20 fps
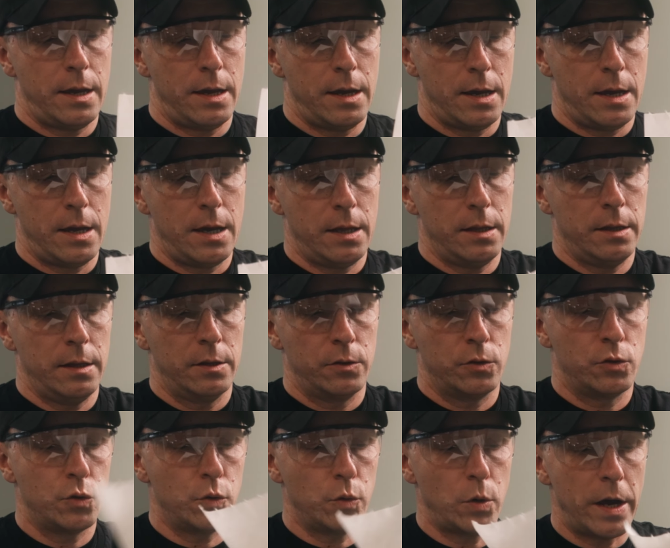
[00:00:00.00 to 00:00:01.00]
and
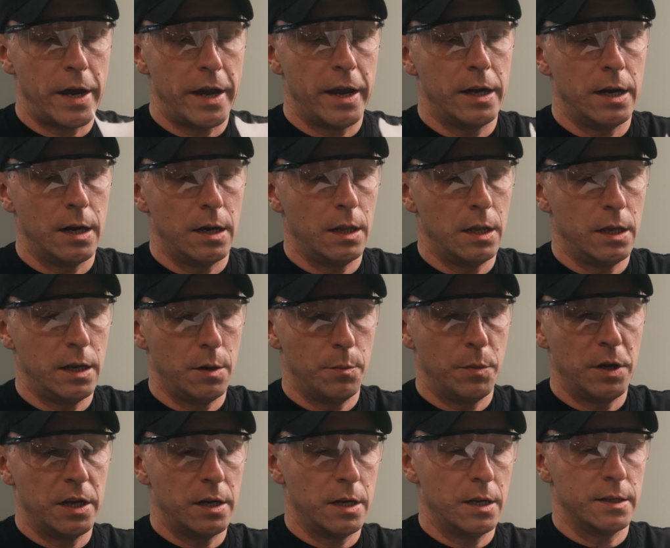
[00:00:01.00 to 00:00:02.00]
dry it a little
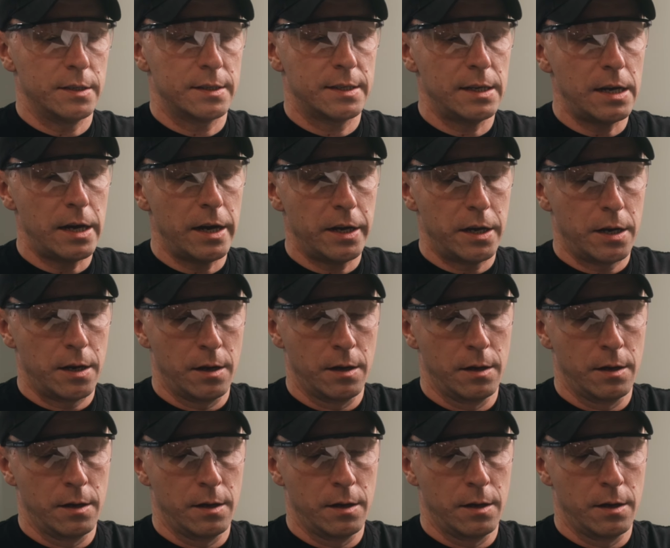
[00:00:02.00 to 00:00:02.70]
bit inside.